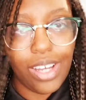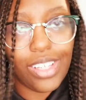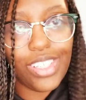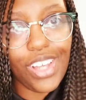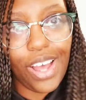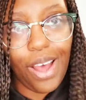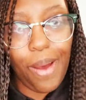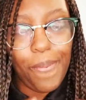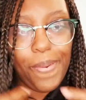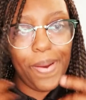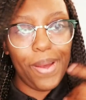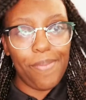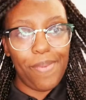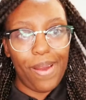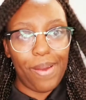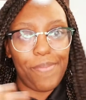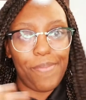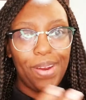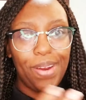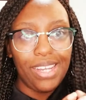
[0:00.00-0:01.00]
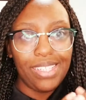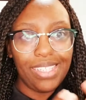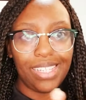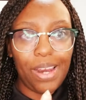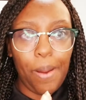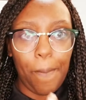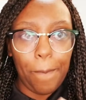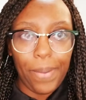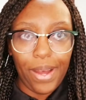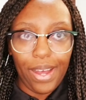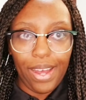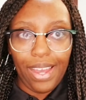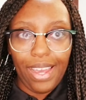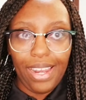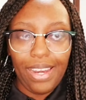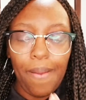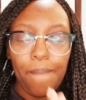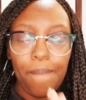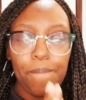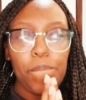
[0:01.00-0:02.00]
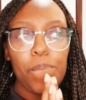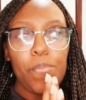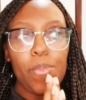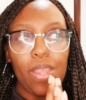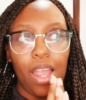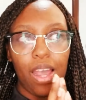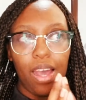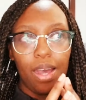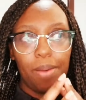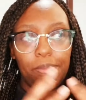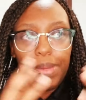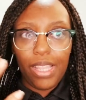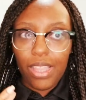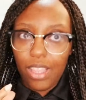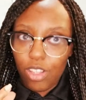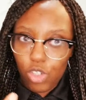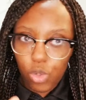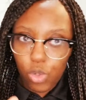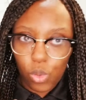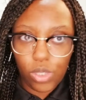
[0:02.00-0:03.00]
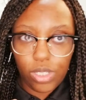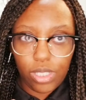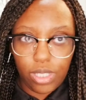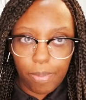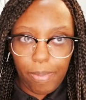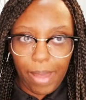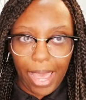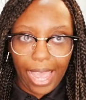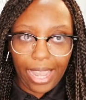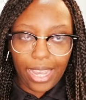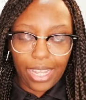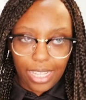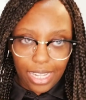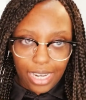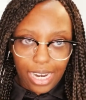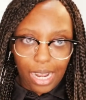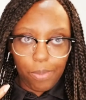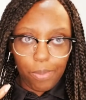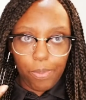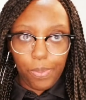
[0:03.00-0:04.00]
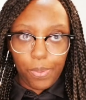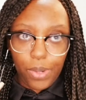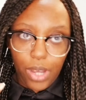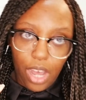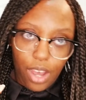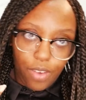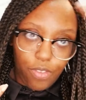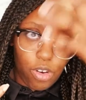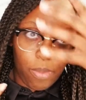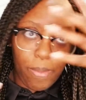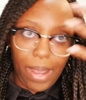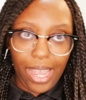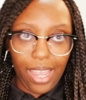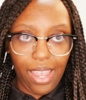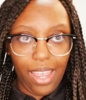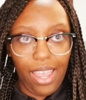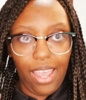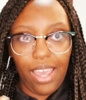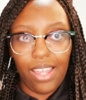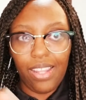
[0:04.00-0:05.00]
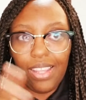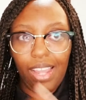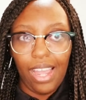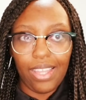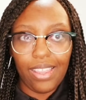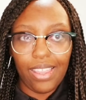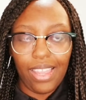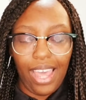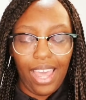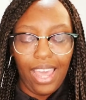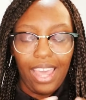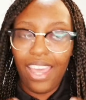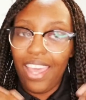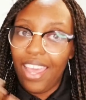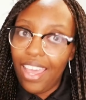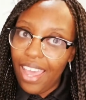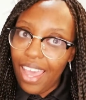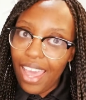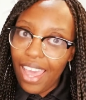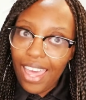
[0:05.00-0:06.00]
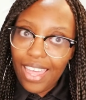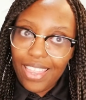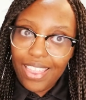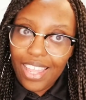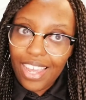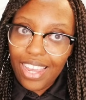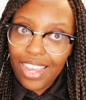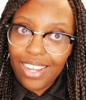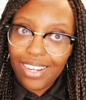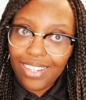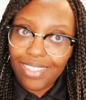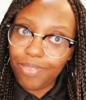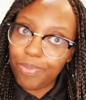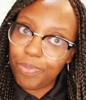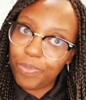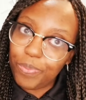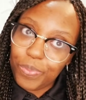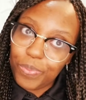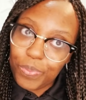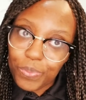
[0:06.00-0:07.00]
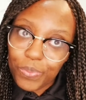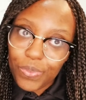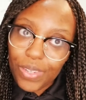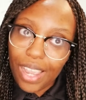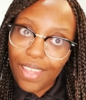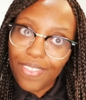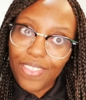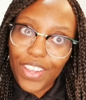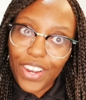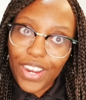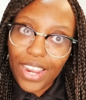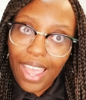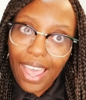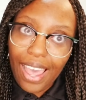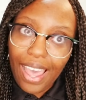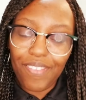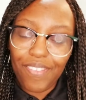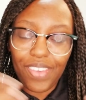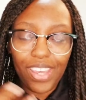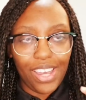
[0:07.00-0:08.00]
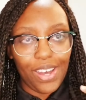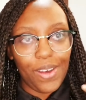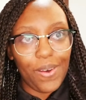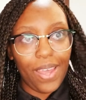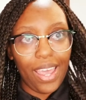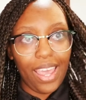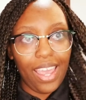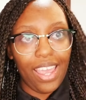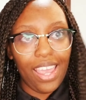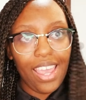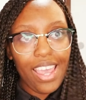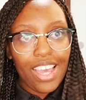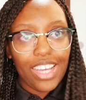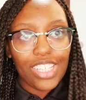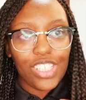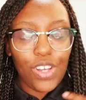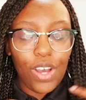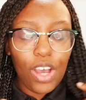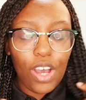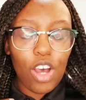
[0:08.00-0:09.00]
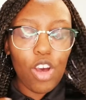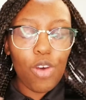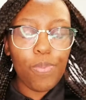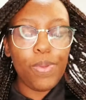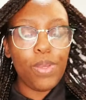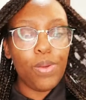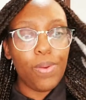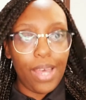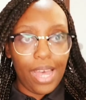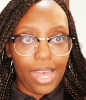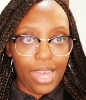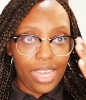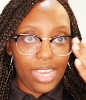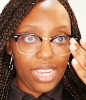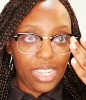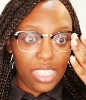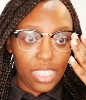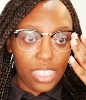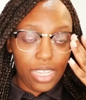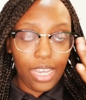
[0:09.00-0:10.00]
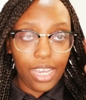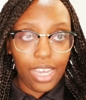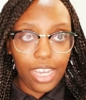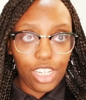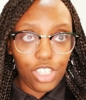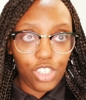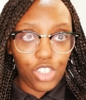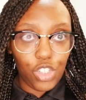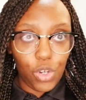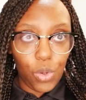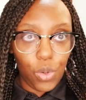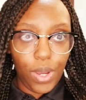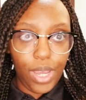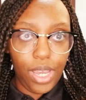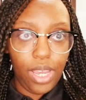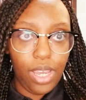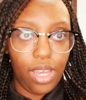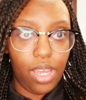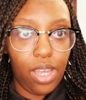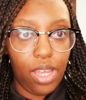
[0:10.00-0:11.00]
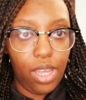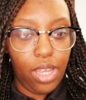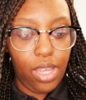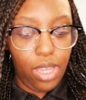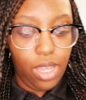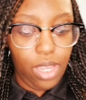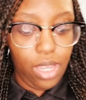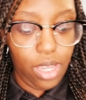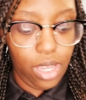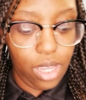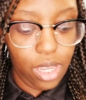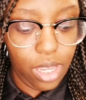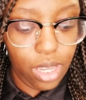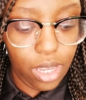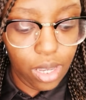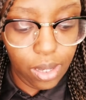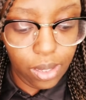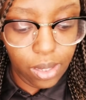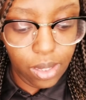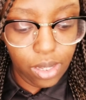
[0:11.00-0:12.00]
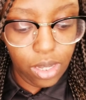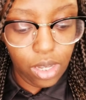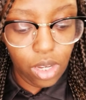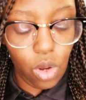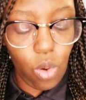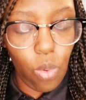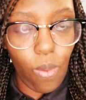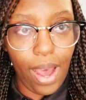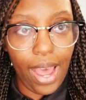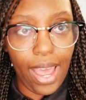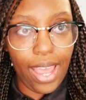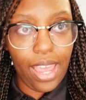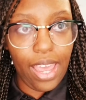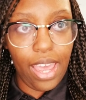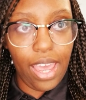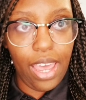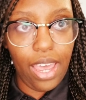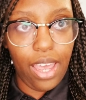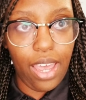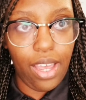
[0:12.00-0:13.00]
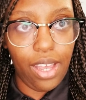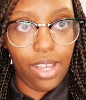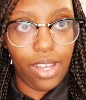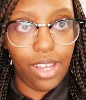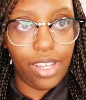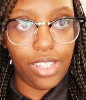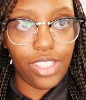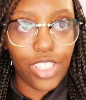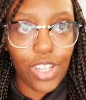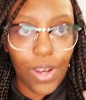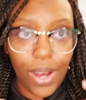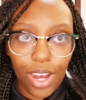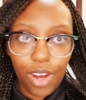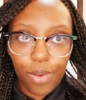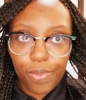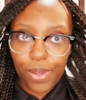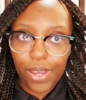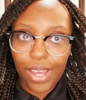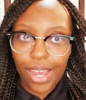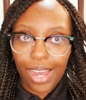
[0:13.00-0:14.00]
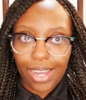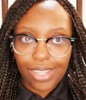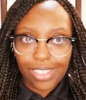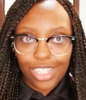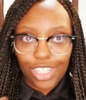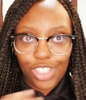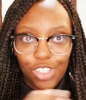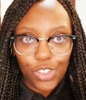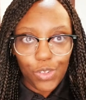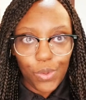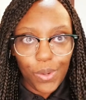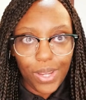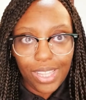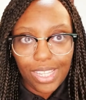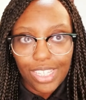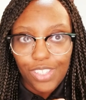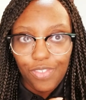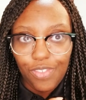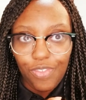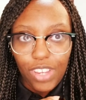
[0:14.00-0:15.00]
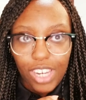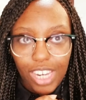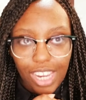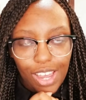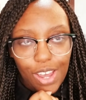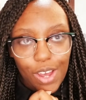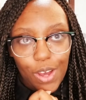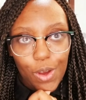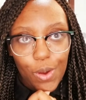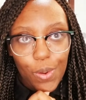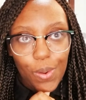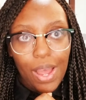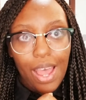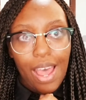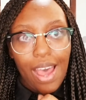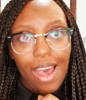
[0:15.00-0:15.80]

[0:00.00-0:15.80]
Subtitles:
So I'll put my braids in a bun in towards the back, and then I'll cover my head like that, and then there you have it. Okay, so I hope you guys enjoyed. Quiet. So I hope you guys enjoyed this video,